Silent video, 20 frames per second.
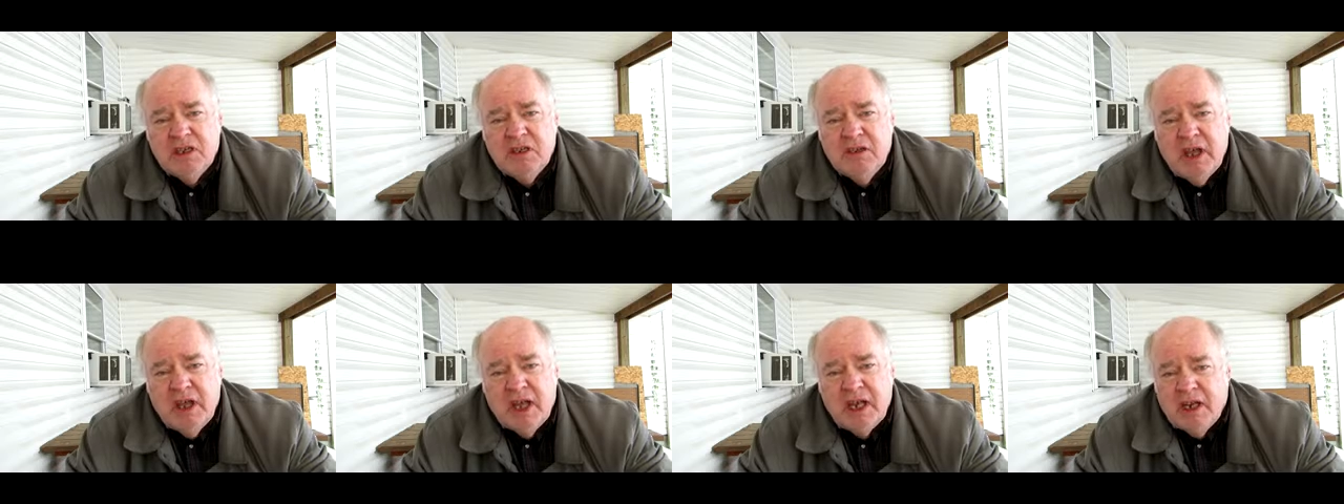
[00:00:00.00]

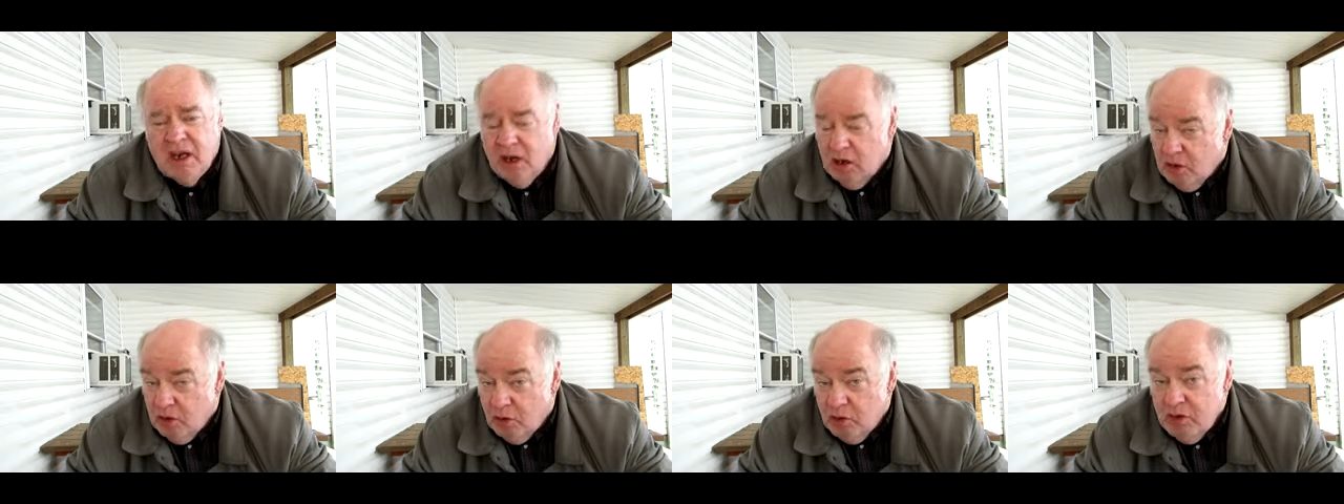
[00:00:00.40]
that,
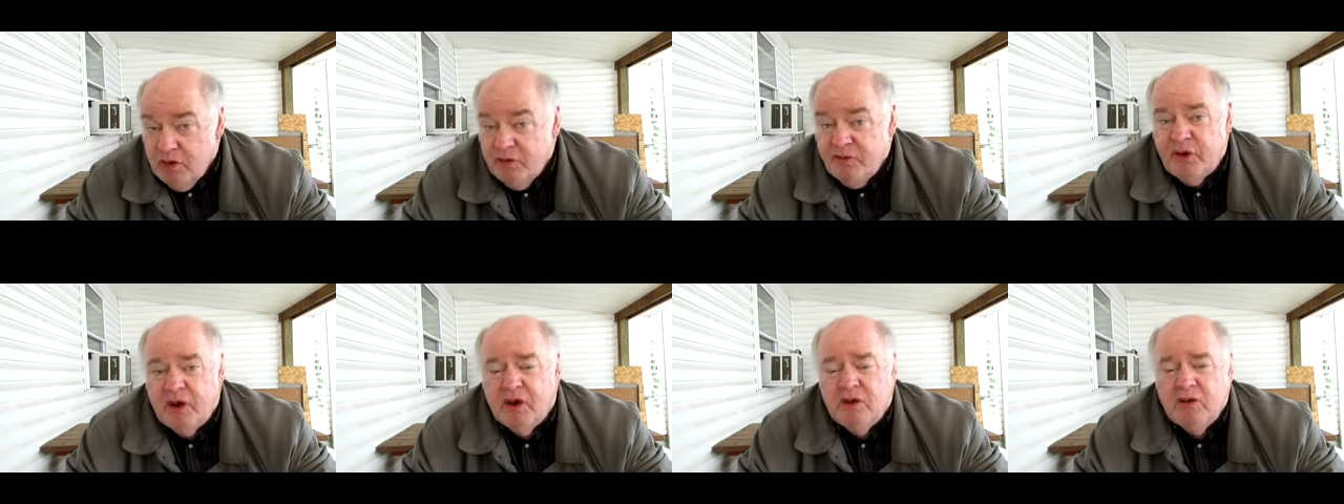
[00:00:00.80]
according
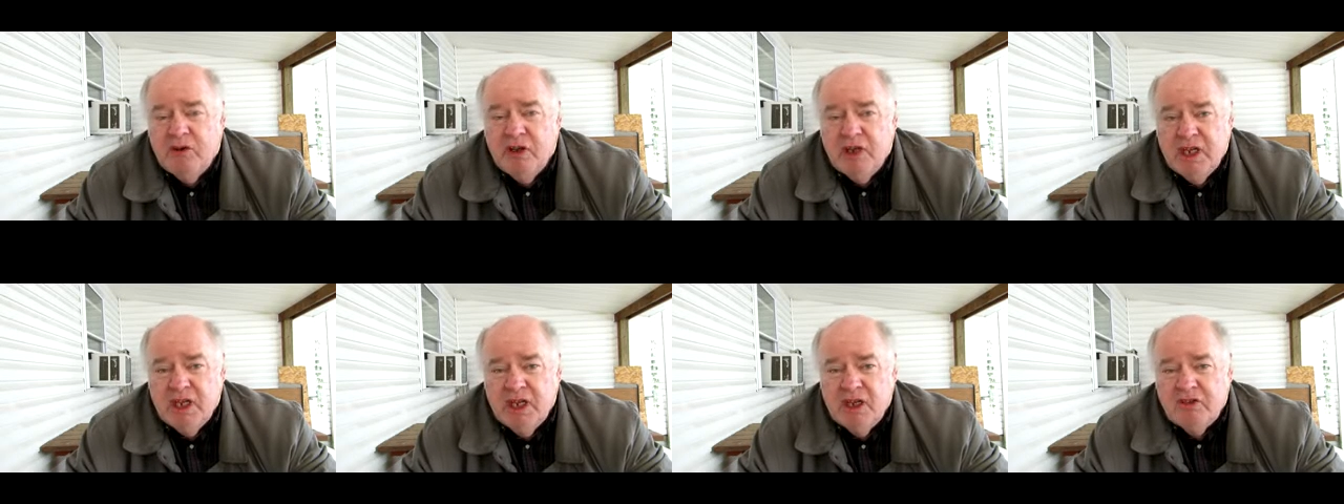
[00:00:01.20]
to Ferrel,
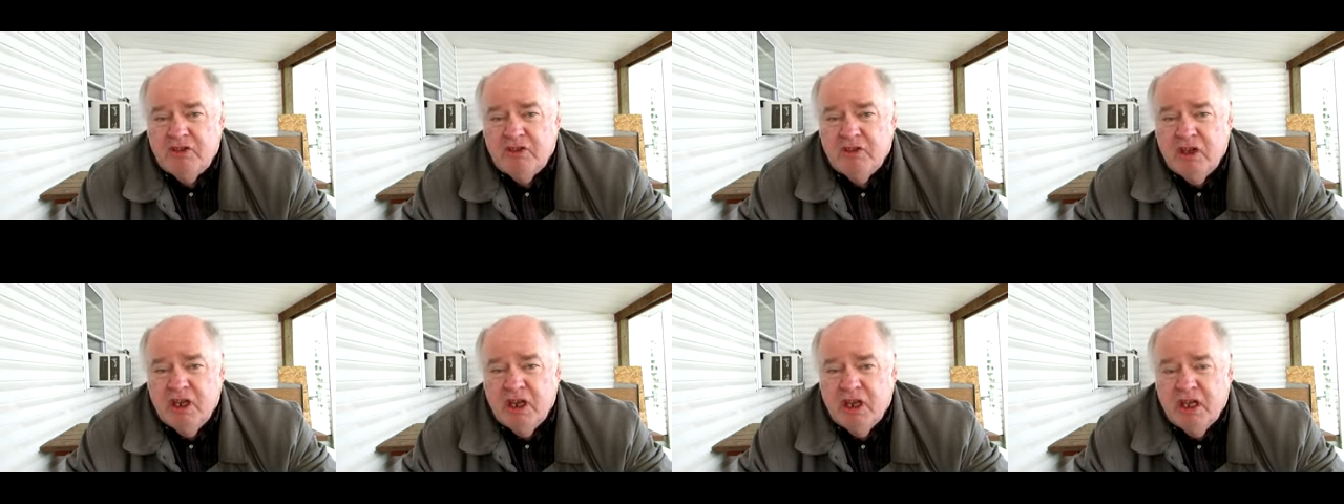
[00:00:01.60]
and
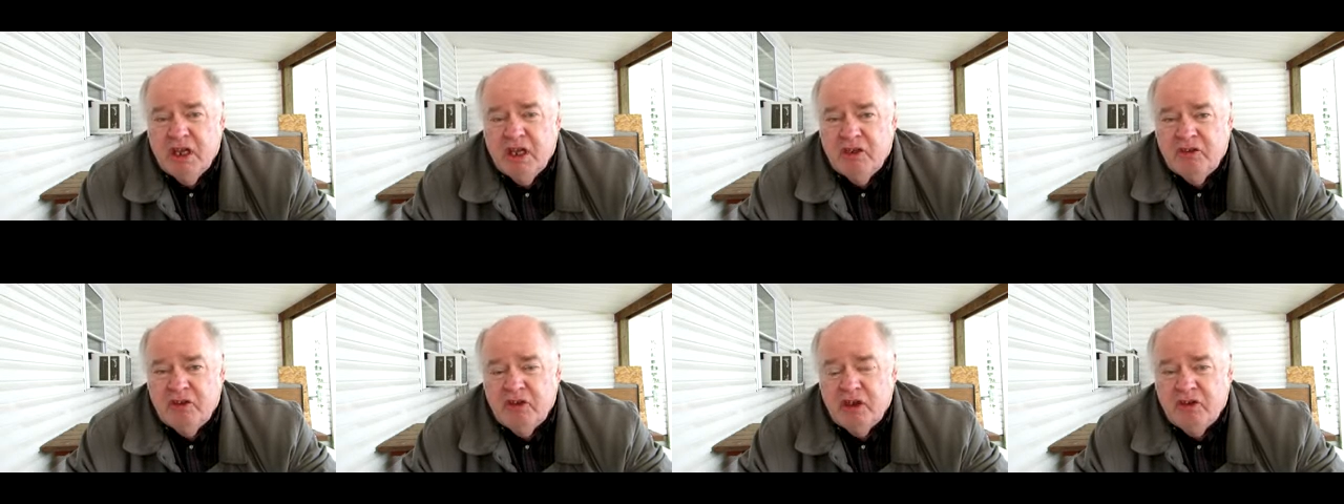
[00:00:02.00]
it
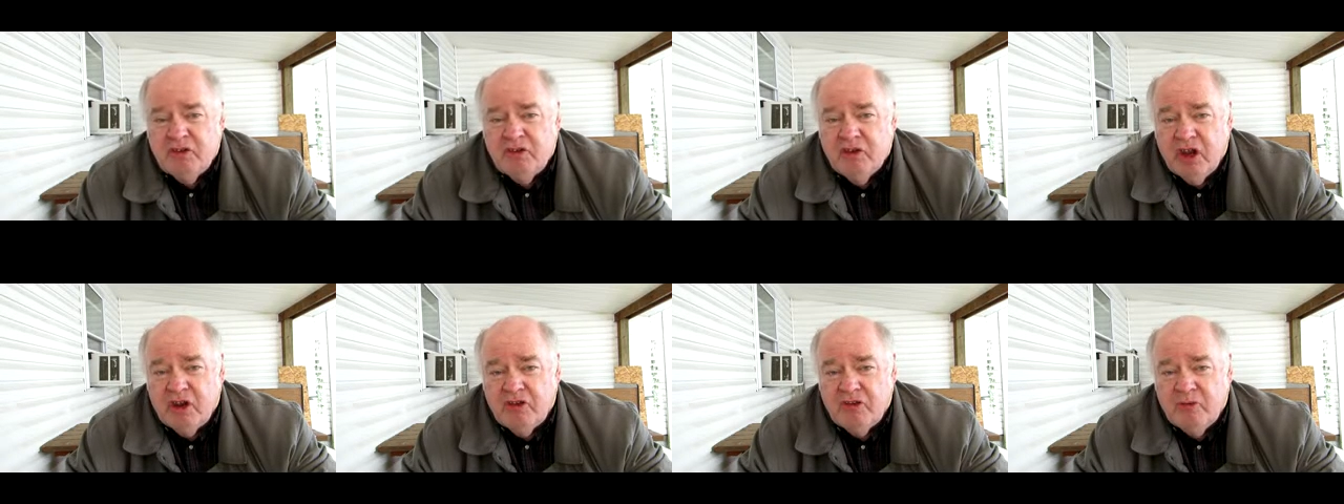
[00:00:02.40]
is
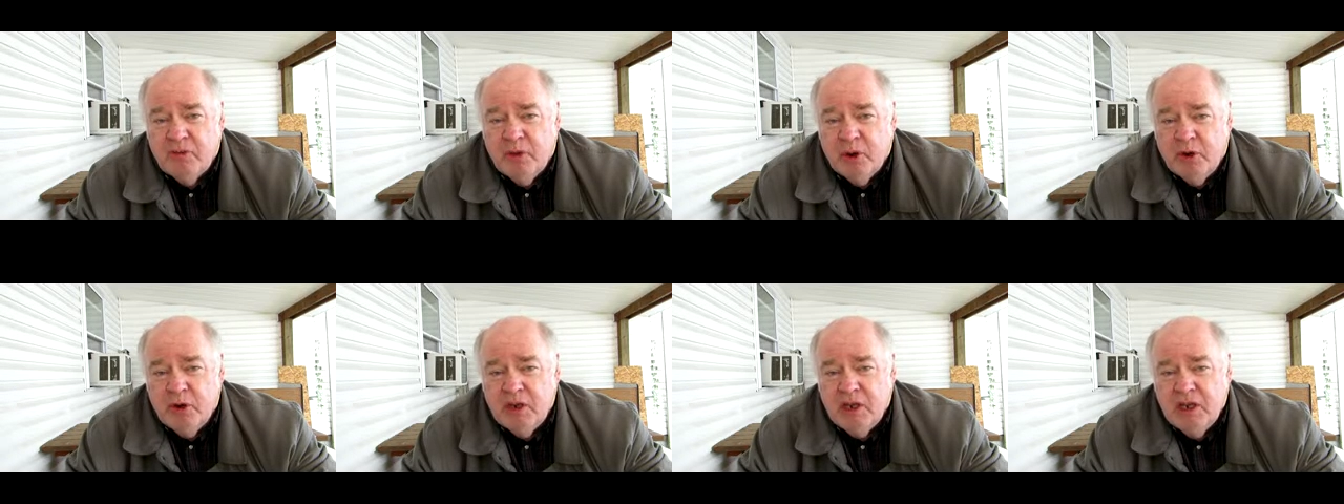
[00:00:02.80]
his
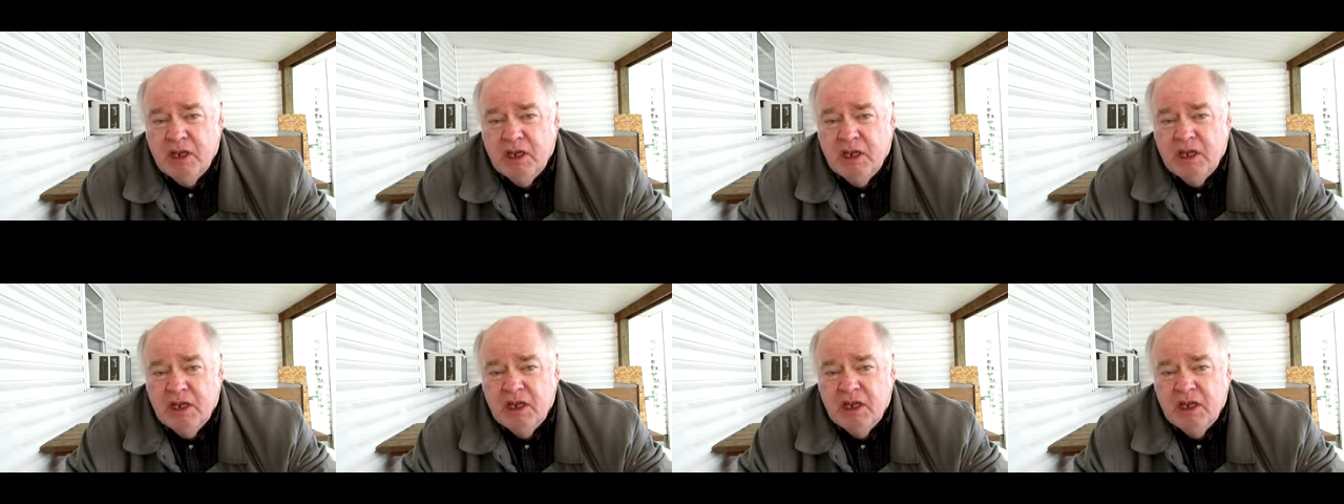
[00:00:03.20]
testimony,